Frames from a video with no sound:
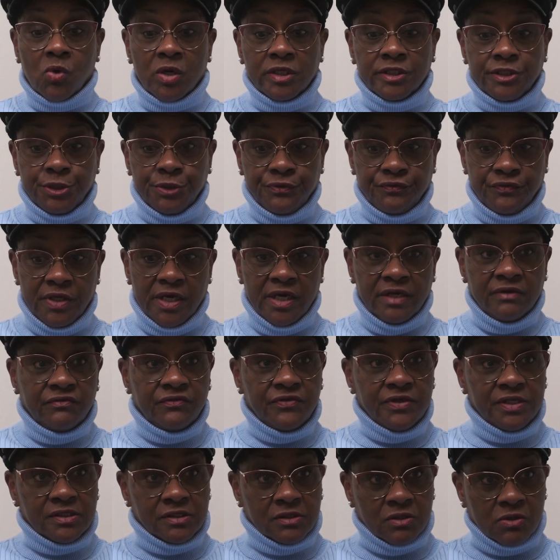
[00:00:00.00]
once you've done
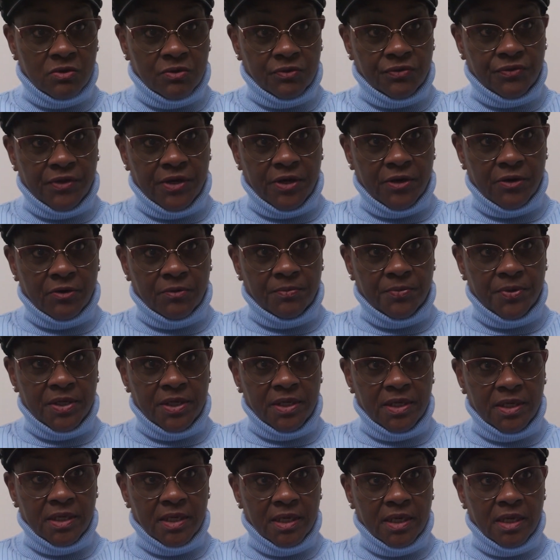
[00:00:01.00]
physical therapy,
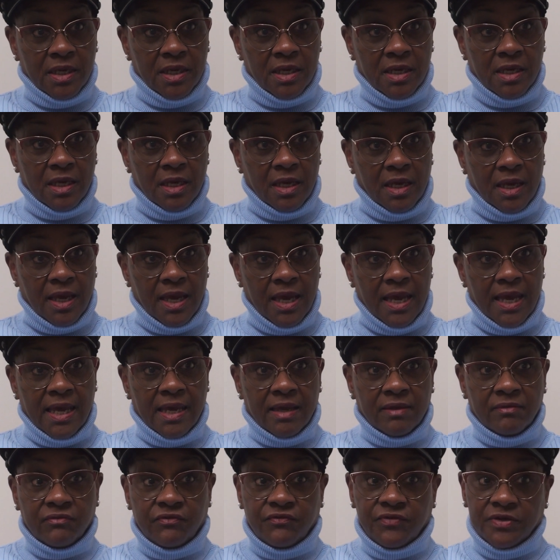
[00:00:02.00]

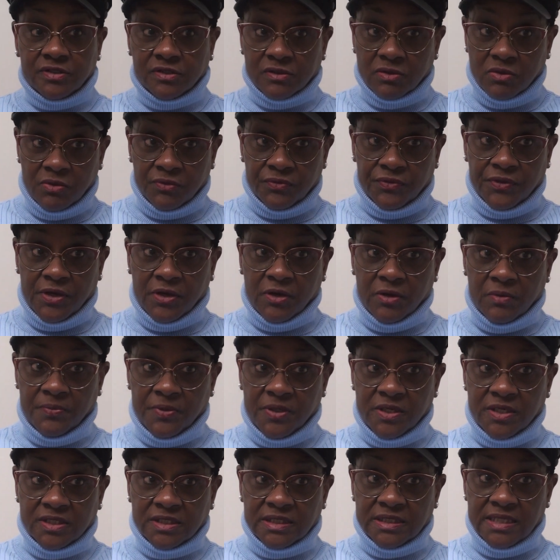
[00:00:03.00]
and physical
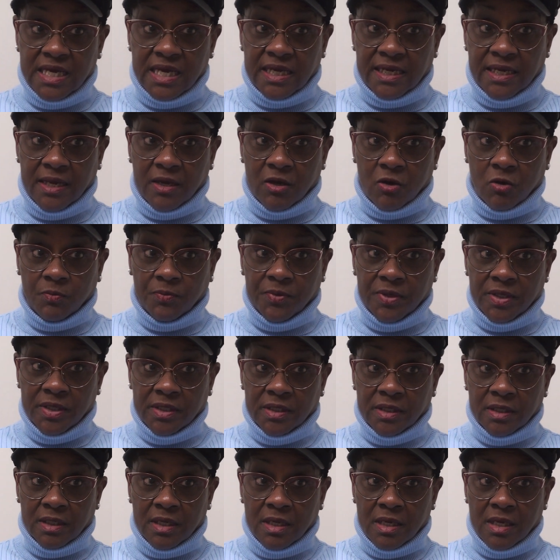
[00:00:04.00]
therapy is not
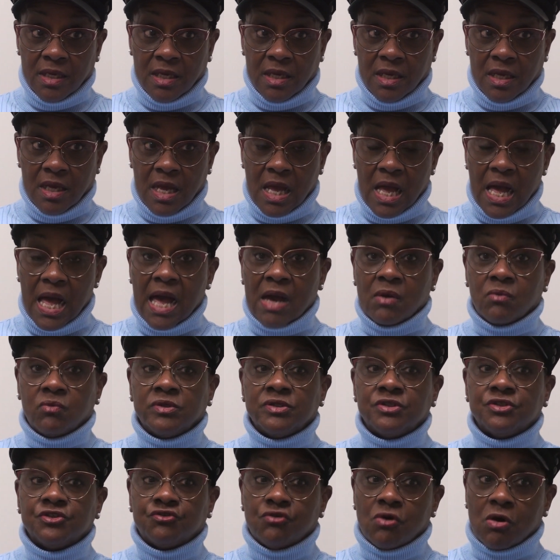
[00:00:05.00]
helping, I
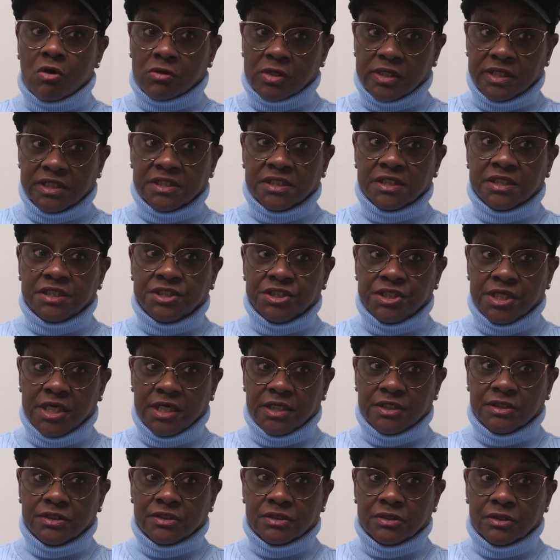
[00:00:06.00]
would strongly
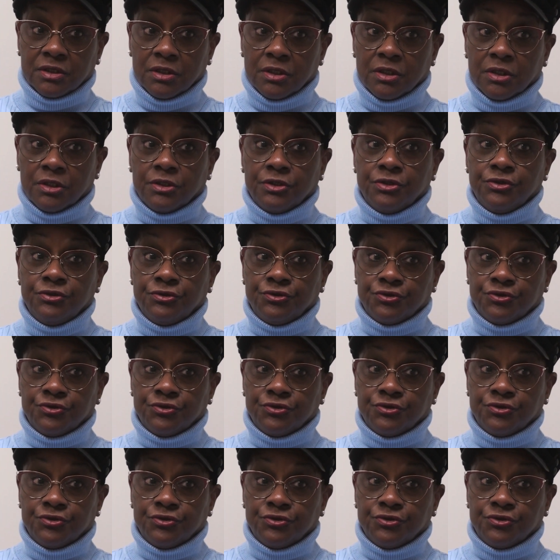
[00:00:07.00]
suggest you